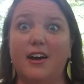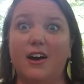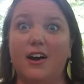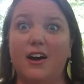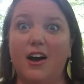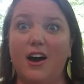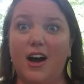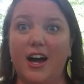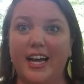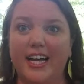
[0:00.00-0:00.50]

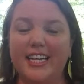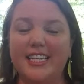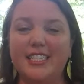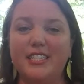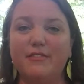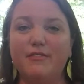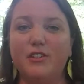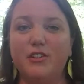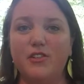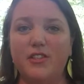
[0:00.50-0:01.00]

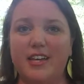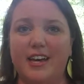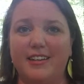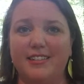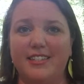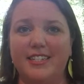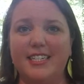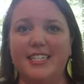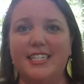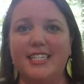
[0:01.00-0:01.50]
August of
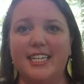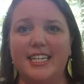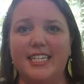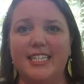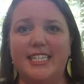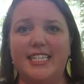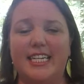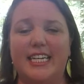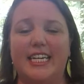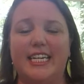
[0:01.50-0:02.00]

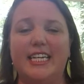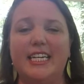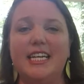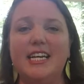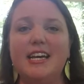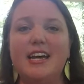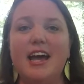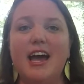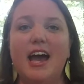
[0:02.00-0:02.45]
2016,